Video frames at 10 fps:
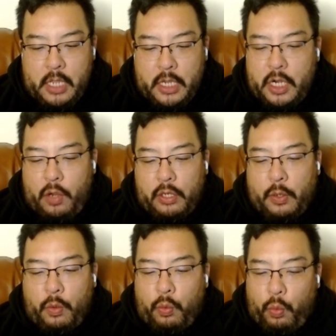know,
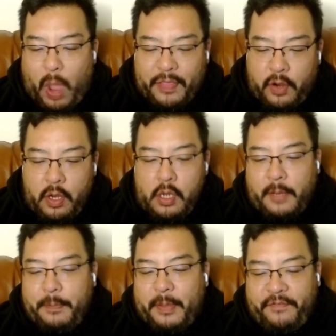the weather
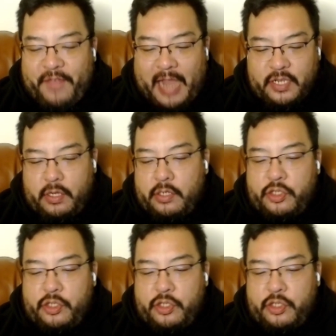could be a factor.